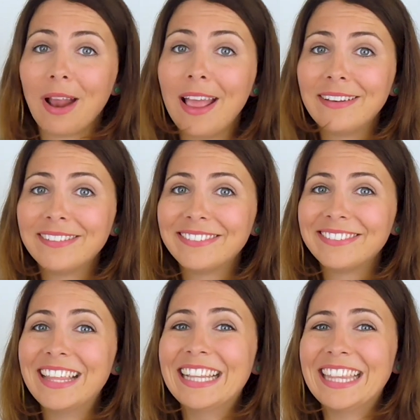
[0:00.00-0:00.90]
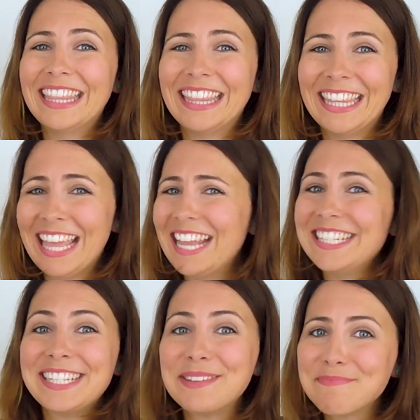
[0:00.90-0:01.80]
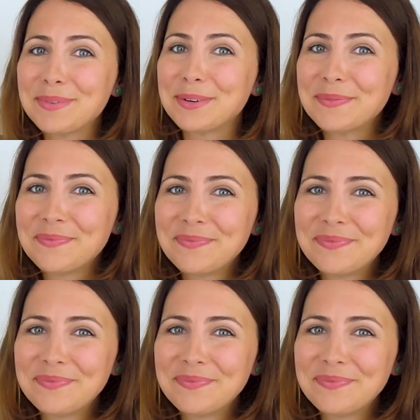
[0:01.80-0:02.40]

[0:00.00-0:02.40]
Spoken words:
right? It's simple.